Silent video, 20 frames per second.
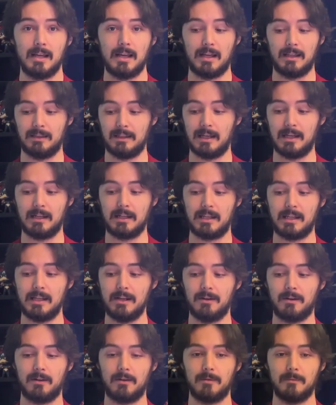And then
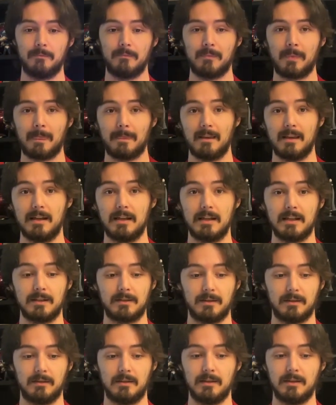here
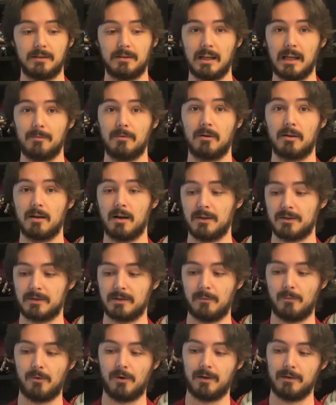is the
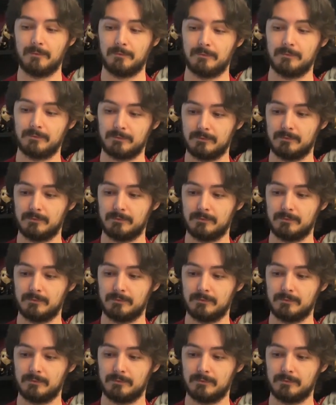SaberCustom one.